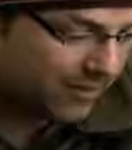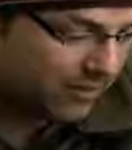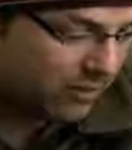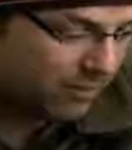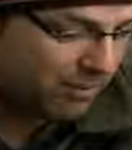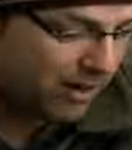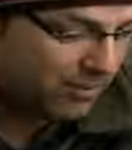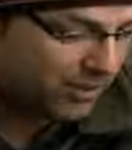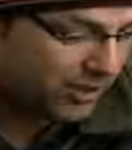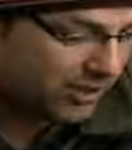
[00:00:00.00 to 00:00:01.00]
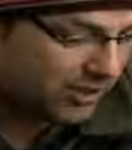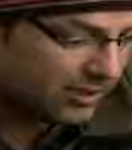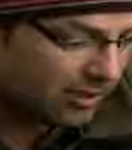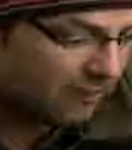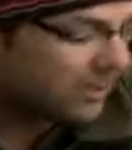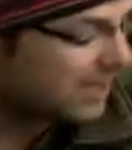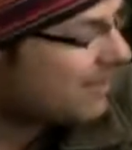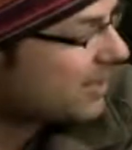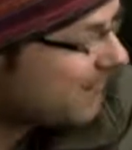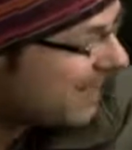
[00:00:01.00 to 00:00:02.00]
your approach obviously
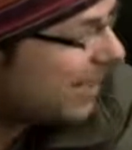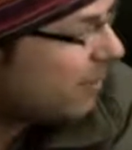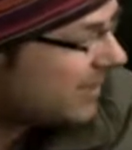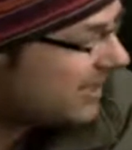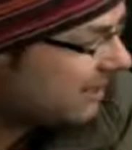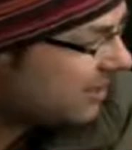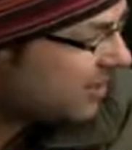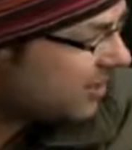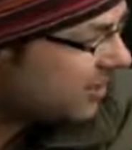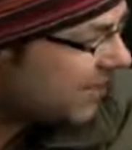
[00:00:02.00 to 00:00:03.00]
must be a little bit different because